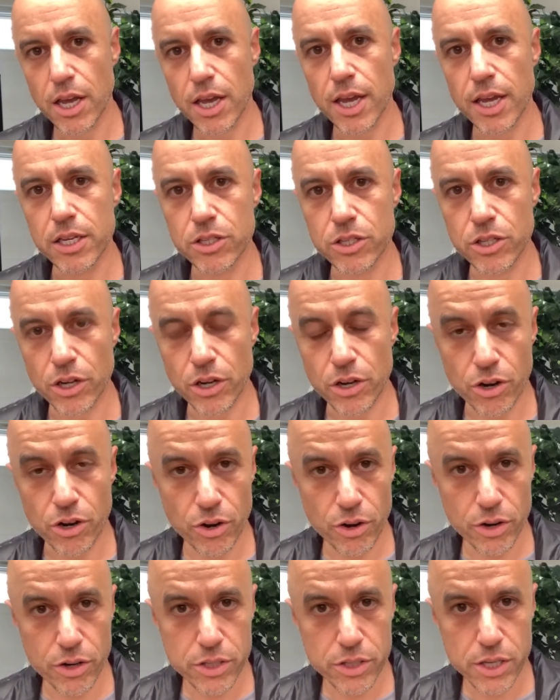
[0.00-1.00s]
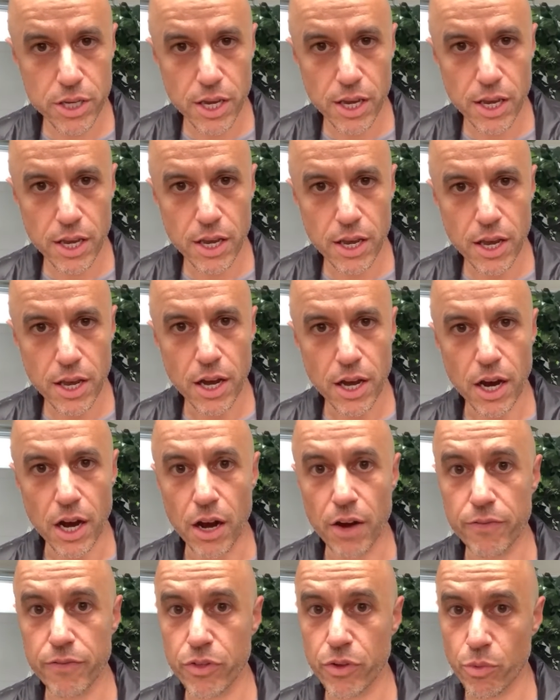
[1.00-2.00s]
is the currency
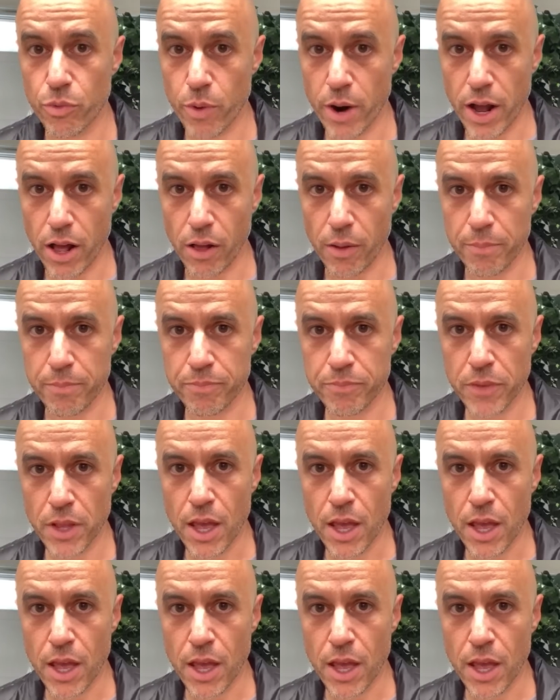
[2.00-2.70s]
of the realm.